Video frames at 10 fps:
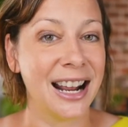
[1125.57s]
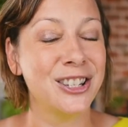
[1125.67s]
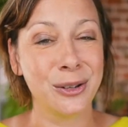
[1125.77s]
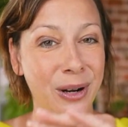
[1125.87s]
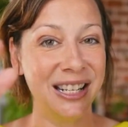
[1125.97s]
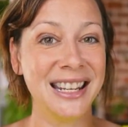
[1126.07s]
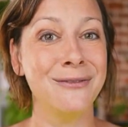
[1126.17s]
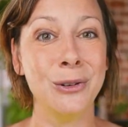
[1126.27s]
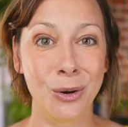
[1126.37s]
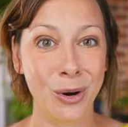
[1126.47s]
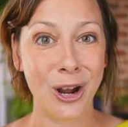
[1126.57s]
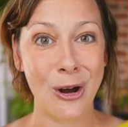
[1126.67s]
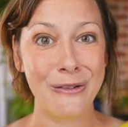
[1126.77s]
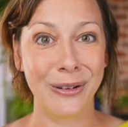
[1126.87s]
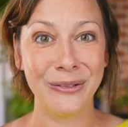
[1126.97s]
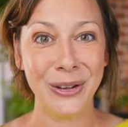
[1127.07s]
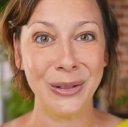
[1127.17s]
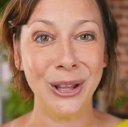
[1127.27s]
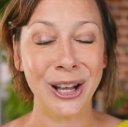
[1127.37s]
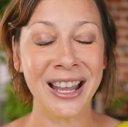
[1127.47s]
I just wanted to give you a quick overview
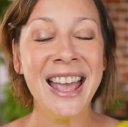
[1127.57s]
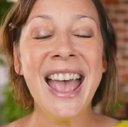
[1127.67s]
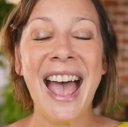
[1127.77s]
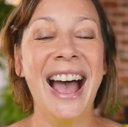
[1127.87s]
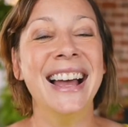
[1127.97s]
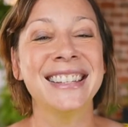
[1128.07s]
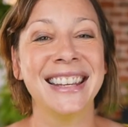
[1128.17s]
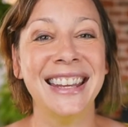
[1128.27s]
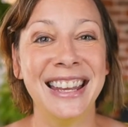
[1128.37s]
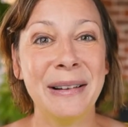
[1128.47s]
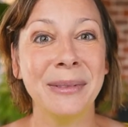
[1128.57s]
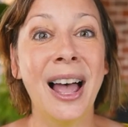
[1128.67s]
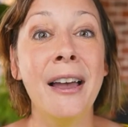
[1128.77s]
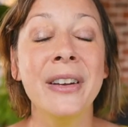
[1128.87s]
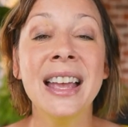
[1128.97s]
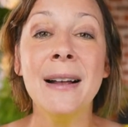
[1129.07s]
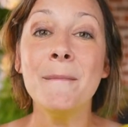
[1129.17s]
look at Ecamm Live.